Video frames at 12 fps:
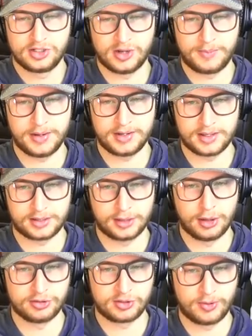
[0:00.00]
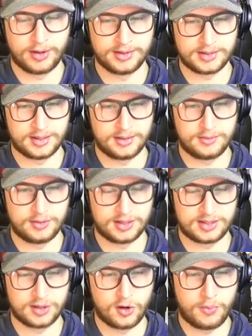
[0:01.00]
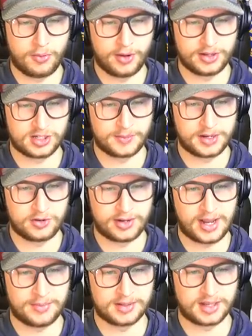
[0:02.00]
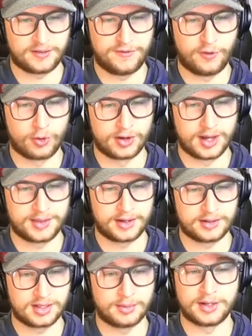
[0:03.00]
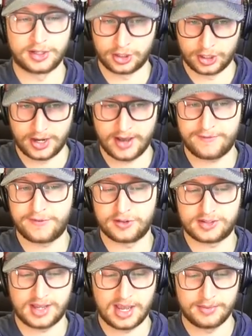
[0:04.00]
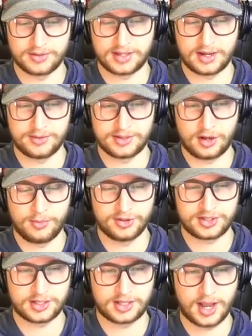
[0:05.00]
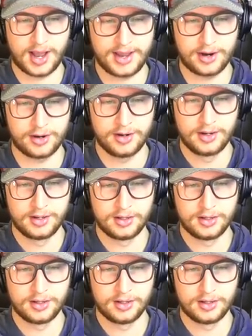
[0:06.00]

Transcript: jump into the close ones, and it's no point jumping into a game that's like 4-0 or something. Good effort, Sabres. That was almost the tire.